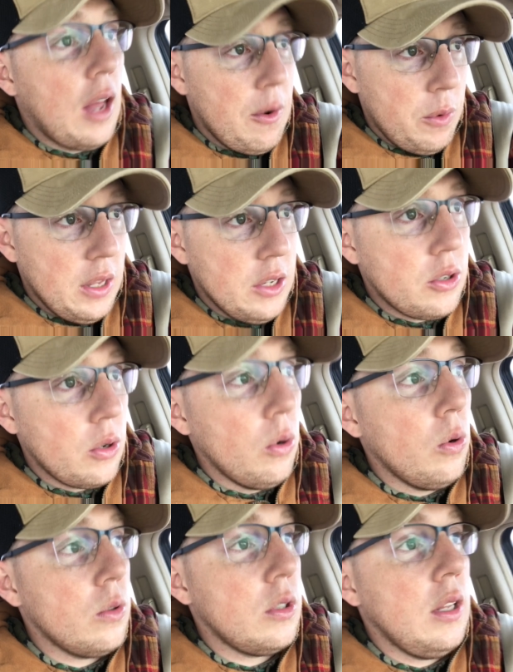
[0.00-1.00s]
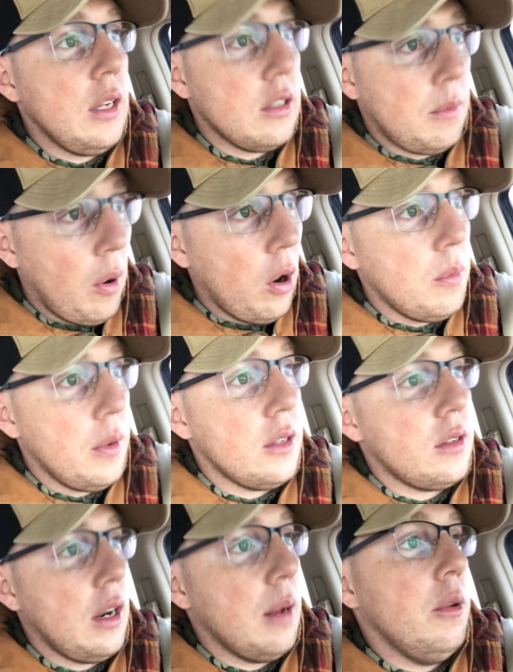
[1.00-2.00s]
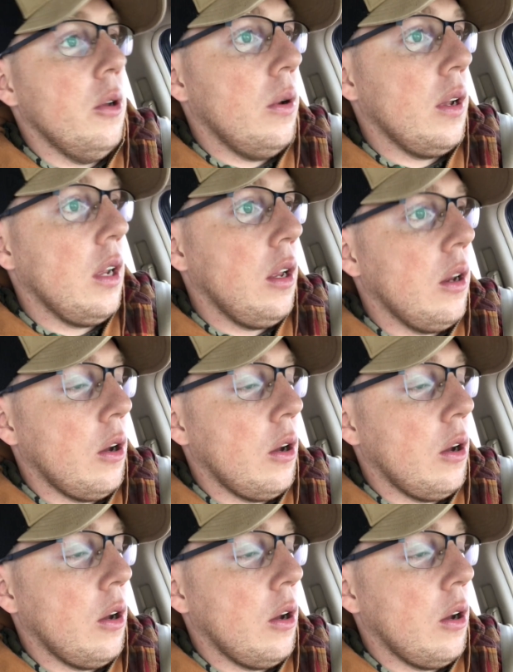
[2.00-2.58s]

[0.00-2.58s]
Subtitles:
with these schools and these apartments that I'm doing.